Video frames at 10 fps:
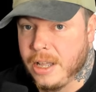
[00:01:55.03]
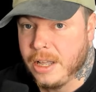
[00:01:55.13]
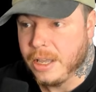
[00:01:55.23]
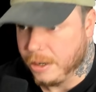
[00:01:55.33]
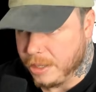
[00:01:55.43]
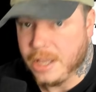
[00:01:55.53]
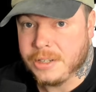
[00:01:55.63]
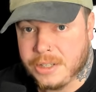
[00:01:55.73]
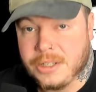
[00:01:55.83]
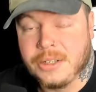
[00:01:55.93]
yes,
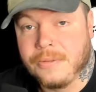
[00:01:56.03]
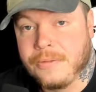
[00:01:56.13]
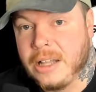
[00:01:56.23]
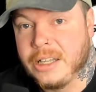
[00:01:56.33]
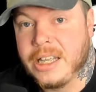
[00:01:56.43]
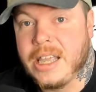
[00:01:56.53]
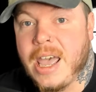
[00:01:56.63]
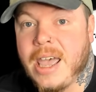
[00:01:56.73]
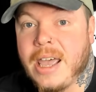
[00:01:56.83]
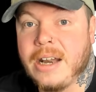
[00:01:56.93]
this is a felony,
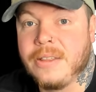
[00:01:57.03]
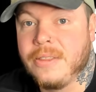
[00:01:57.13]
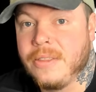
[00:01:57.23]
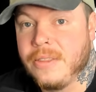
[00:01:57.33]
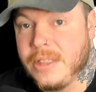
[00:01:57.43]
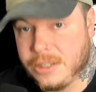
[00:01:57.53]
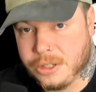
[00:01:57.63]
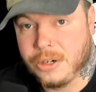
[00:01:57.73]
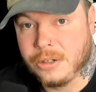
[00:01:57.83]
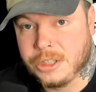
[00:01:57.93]
and this
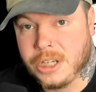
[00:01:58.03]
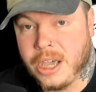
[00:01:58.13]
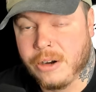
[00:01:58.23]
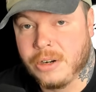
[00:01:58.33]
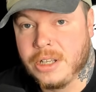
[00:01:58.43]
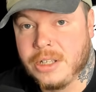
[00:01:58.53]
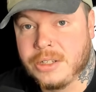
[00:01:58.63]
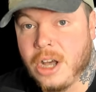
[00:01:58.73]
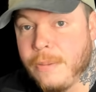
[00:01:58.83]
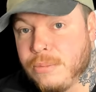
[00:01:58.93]
charge carries
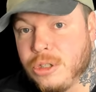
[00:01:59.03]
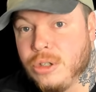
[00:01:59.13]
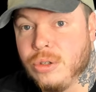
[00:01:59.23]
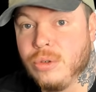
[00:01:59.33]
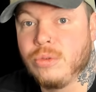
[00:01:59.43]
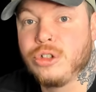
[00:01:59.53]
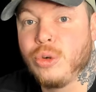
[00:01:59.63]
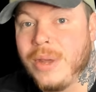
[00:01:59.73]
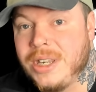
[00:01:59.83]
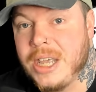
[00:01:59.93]
up to
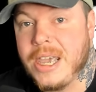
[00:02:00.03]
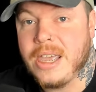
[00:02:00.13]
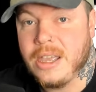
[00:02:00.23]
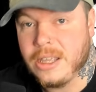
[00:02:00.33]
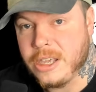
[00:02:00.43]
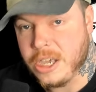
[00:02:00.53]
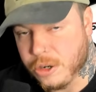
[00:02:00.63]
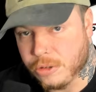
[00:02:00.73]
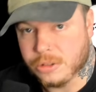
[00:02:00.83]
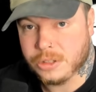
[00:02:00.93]
20
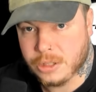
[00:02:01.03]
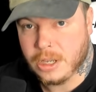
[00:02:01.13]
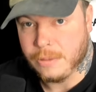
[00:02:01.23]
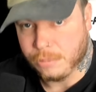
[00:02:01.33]
years in